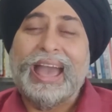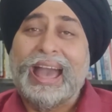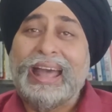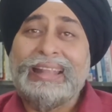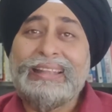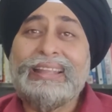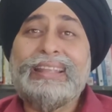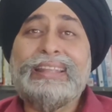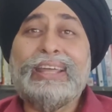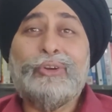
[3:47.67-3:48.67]
And
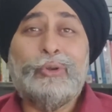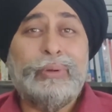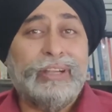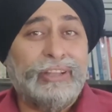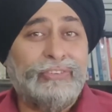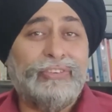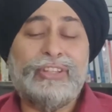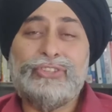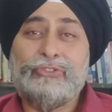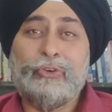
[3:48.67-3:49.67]
there could be
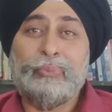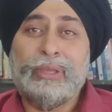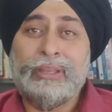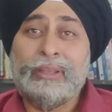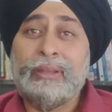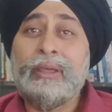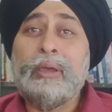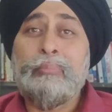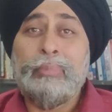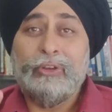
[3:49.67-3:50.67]
difference of opinion
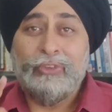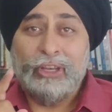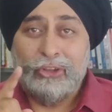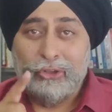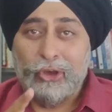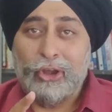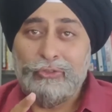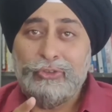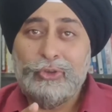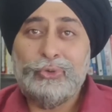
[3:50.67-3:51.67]
between your
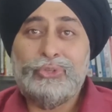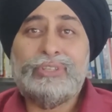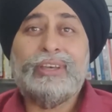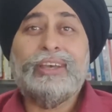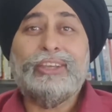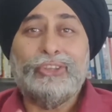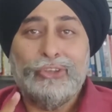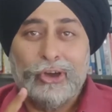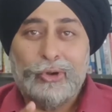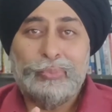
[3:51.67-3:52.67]
views,
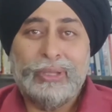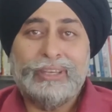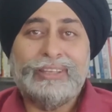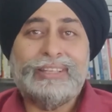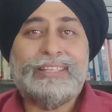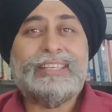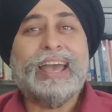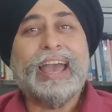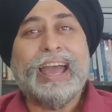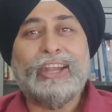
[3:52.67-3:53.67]
your opinions,
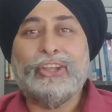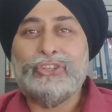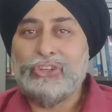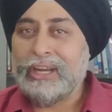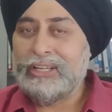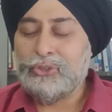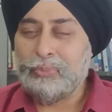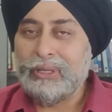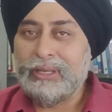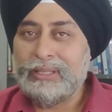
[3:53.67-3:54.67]
and your child's
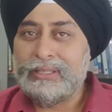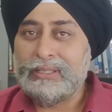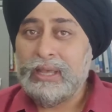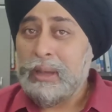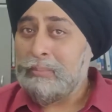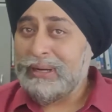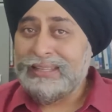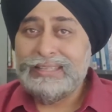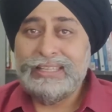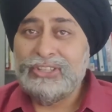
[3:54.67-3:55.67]
opinions. But
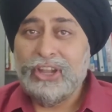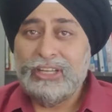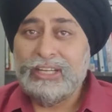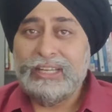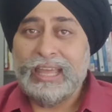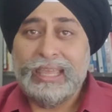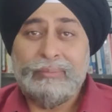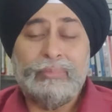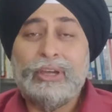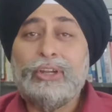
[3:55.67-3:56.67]
this is not the
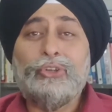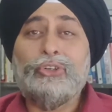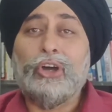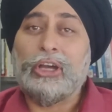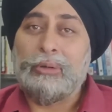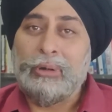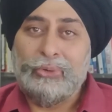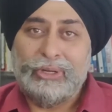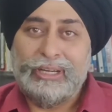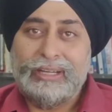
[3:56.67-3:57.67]
time to talk
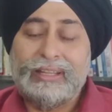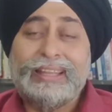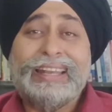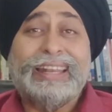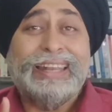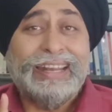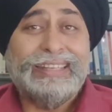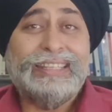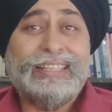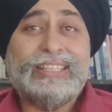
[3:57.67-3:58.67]
about it.
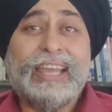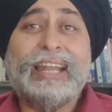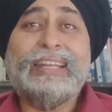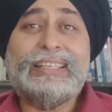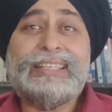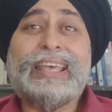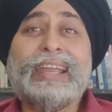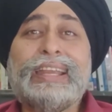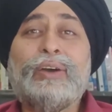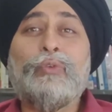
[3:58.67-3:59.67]
Let the child
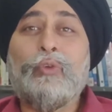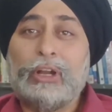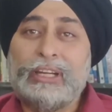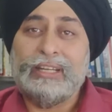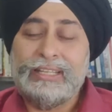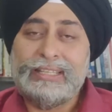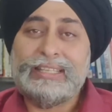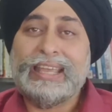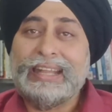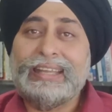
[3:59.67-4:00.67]
decide what
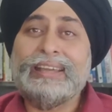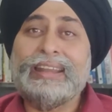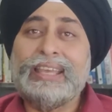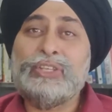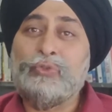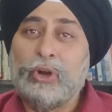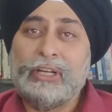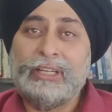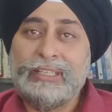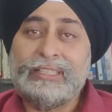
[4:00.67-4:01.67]
is, categorize what
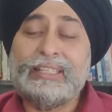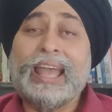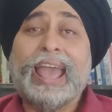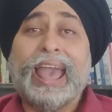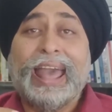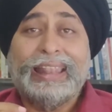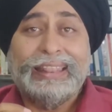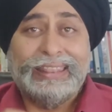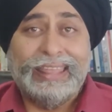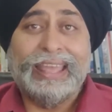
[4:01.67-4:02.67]
it is,
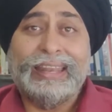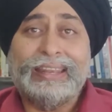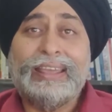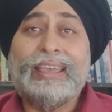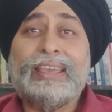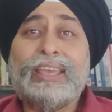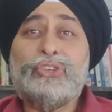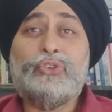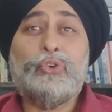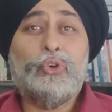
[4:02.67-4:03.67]
and then he
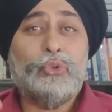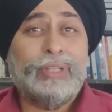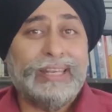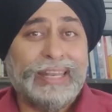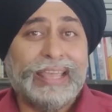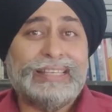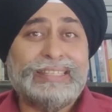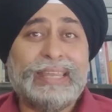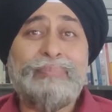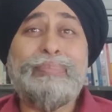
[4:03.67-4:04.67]
has to go to the next
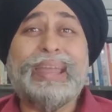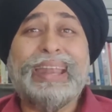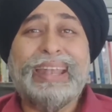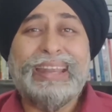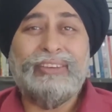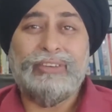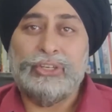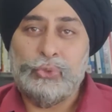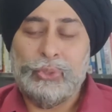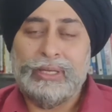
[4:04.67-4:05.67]
step
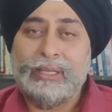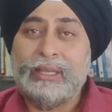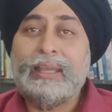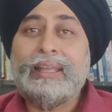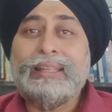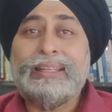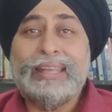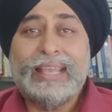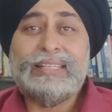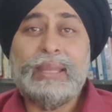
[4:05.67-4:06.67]
individually. The
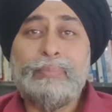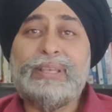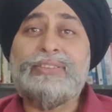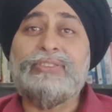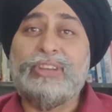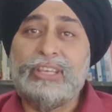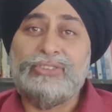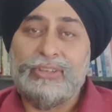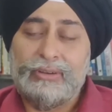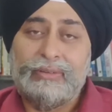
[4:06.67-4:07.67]
next step is
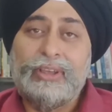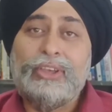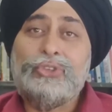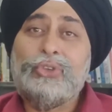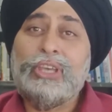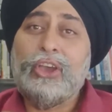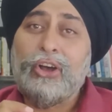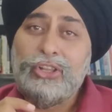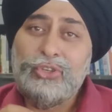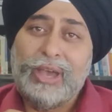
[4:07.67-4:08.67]
reason. So he
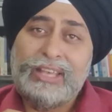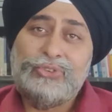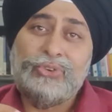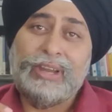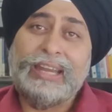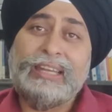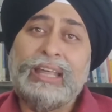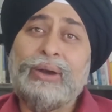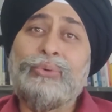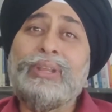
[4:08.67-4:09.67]
also has to write
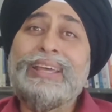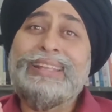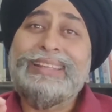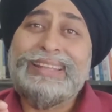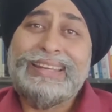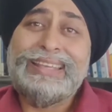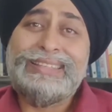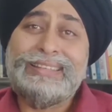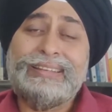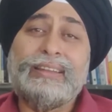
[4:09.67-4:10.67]
down the
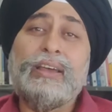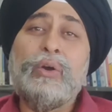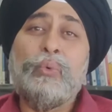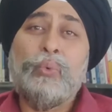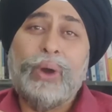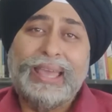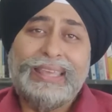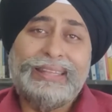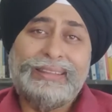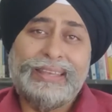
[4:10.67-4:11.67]
reason why
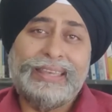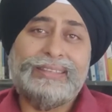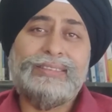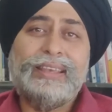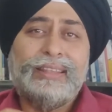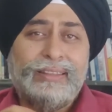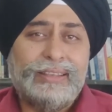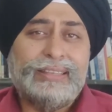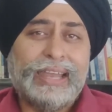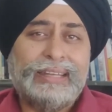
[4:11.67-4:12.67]
he thinks
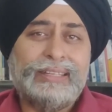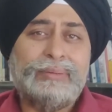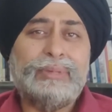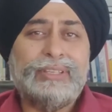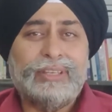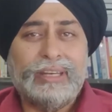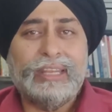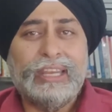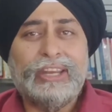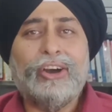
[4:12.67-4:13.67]
this item is a
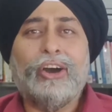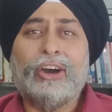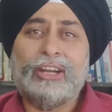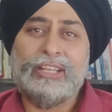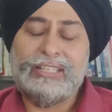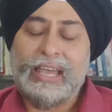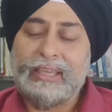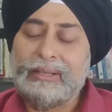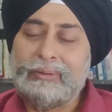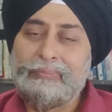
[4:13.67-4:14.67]
need or a desire.